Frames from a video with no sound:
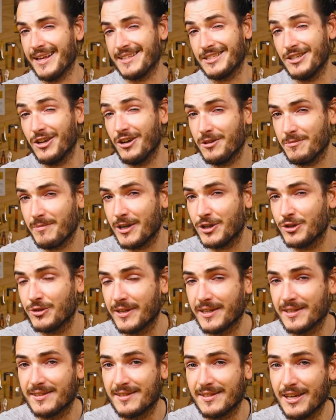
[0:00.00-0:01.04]
It's not
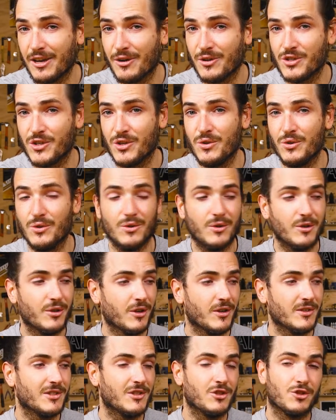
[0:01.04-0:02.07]
measuring C O two
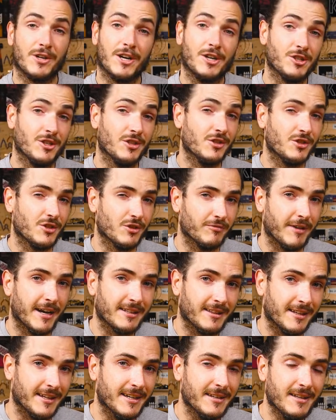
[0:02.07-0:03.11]
concentration
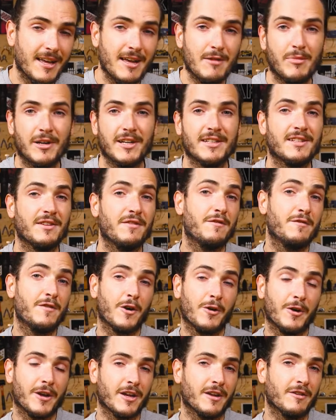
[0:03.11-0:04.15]
directly, but it's
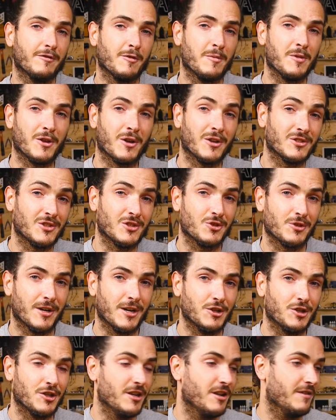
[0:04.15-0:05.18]
inferring it from the
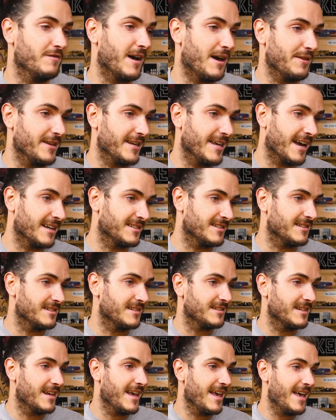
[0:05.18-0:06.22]
concentration of other
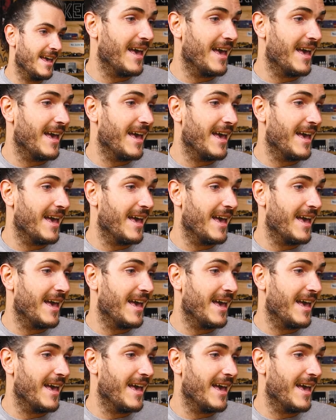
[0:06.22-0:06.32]
gases.